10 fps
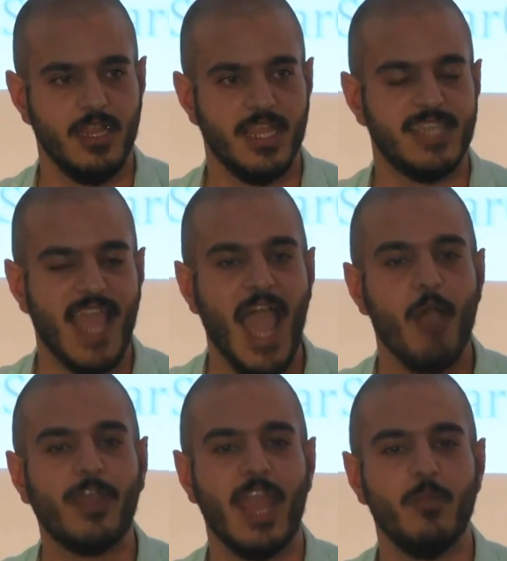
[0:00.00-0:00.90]
is
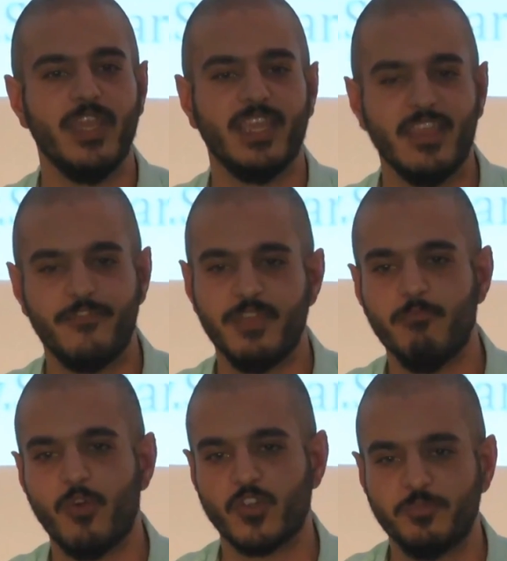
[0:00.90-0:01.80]
how can we give
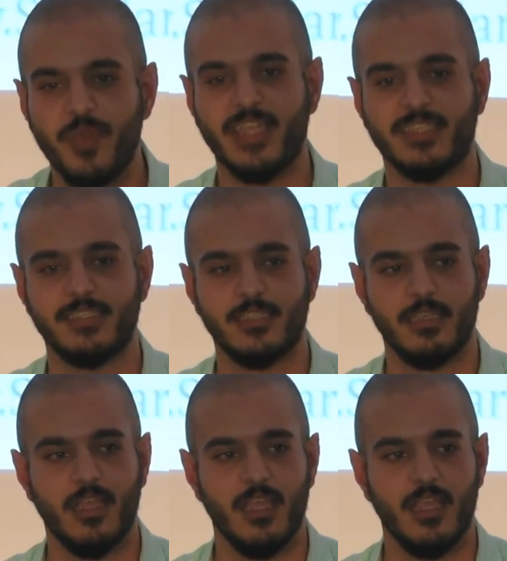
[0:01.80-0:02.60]
them more space?